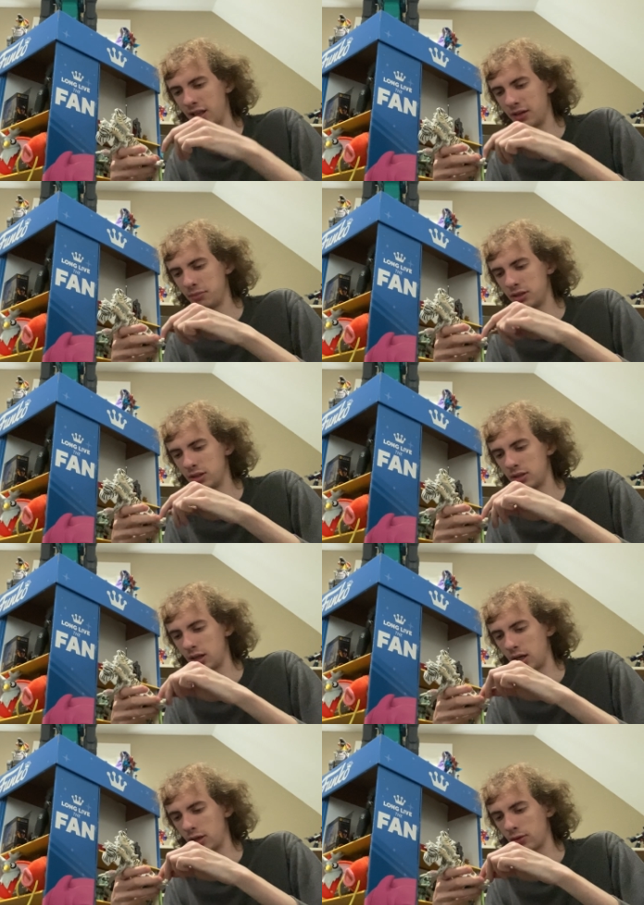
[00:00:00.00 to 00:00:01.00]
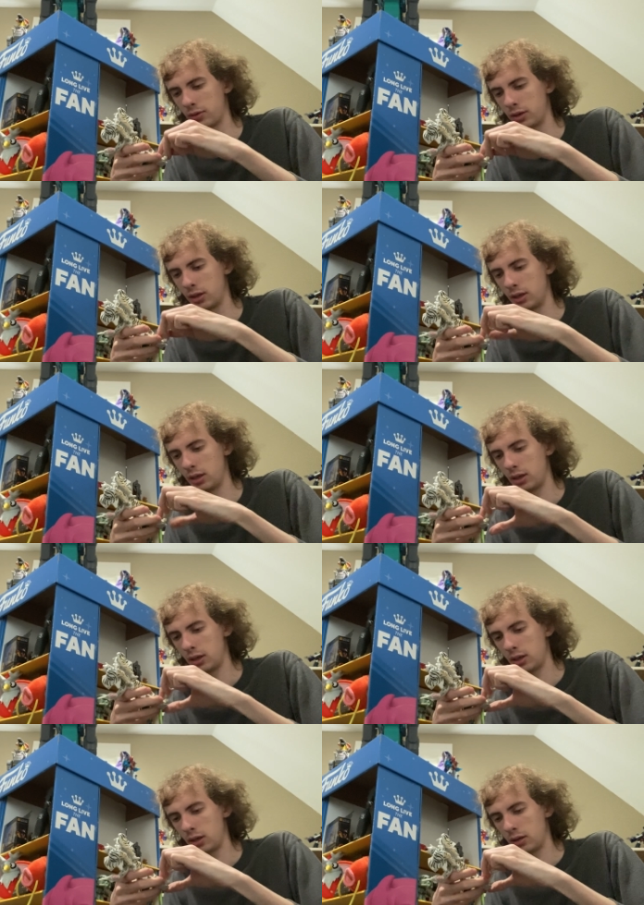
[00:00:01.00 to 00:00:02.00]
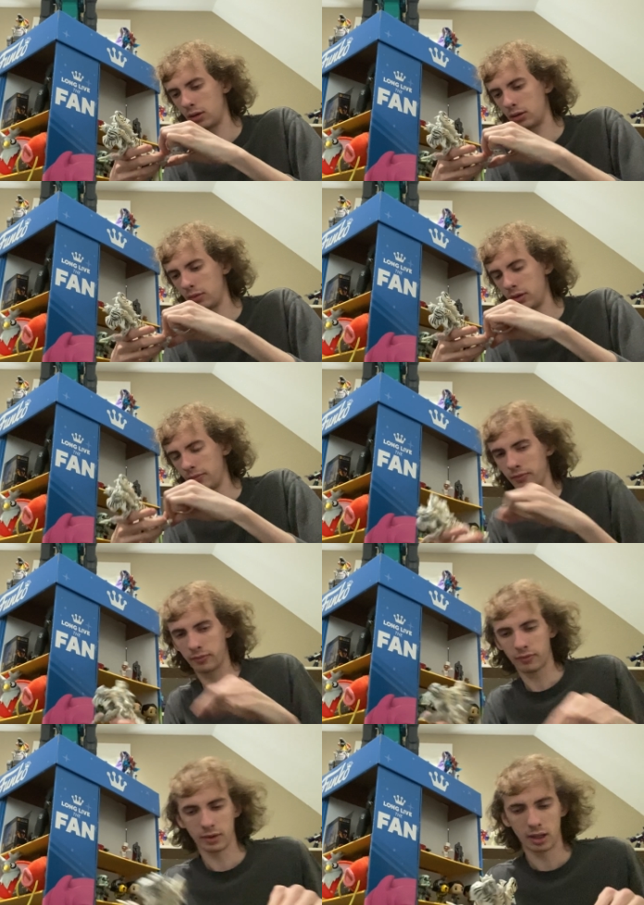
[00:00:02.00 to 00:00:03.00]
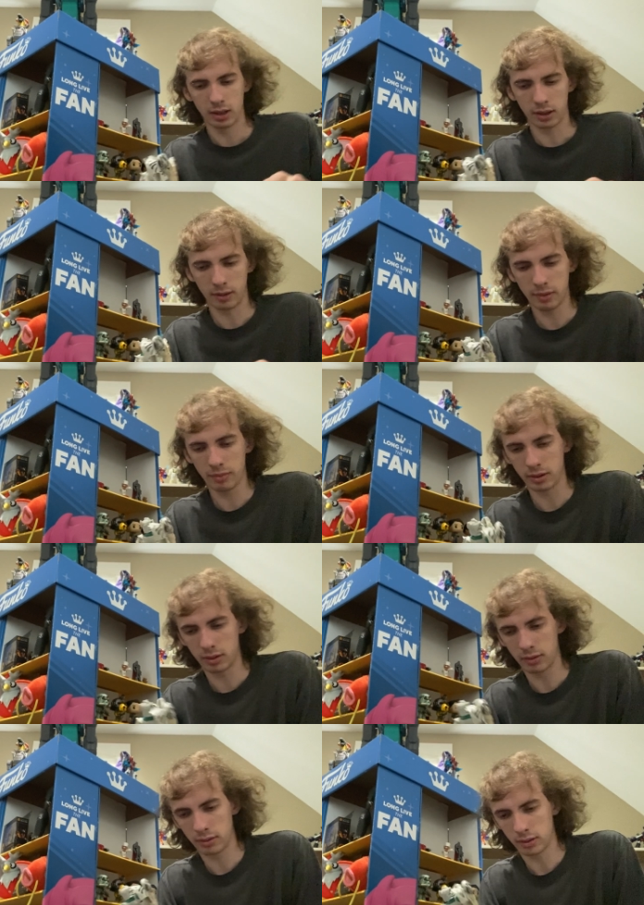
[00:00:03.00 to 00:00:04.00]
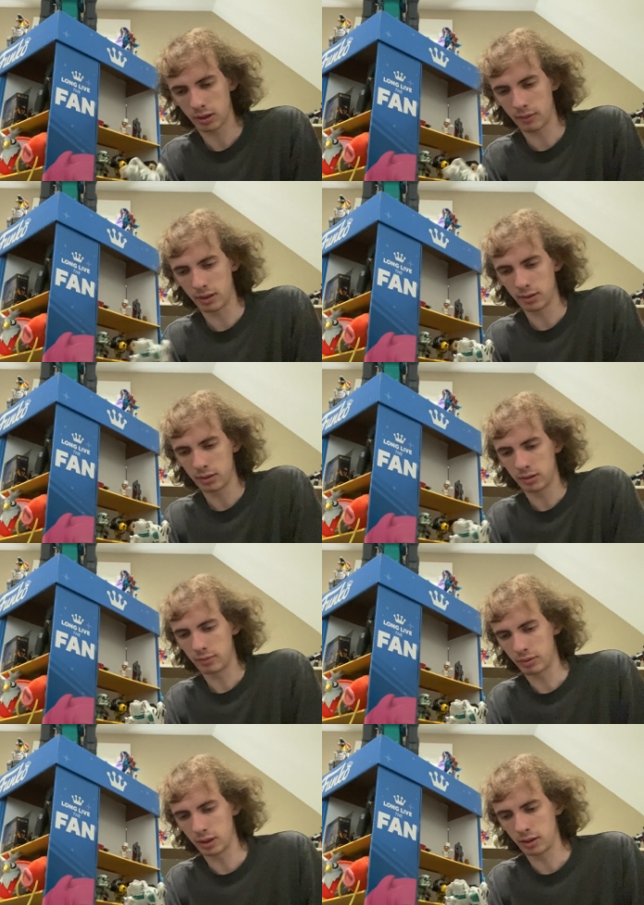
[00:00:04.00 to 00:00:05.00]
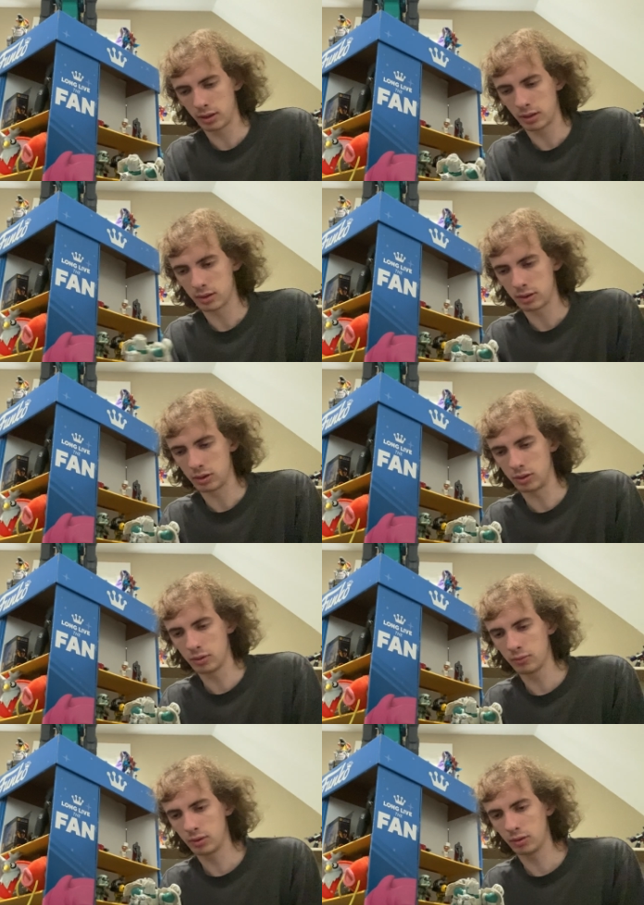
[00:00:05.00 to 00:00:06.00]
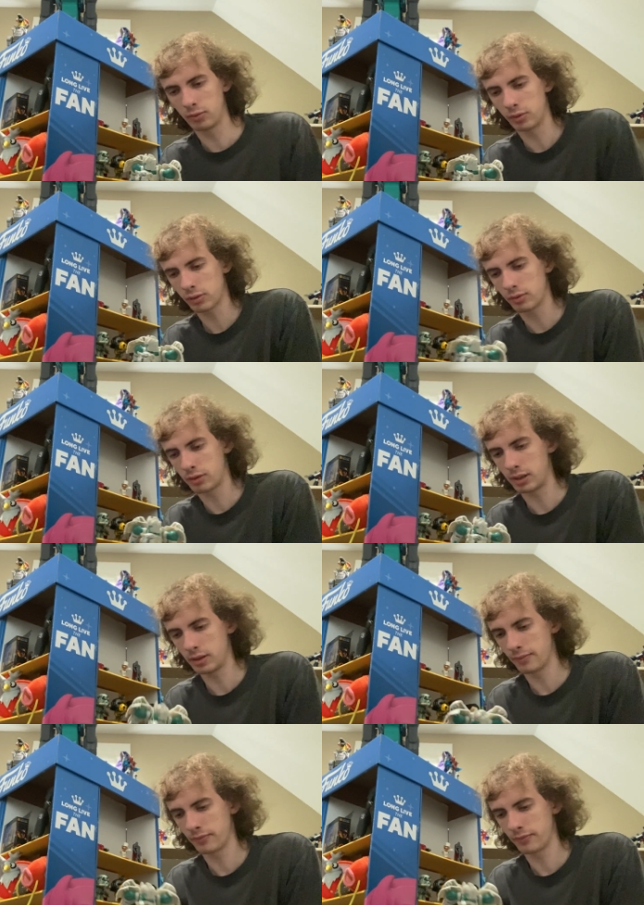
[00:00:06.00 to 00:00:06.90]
That'd be just awkward. On, let me let me put. Come on, but you will work with me.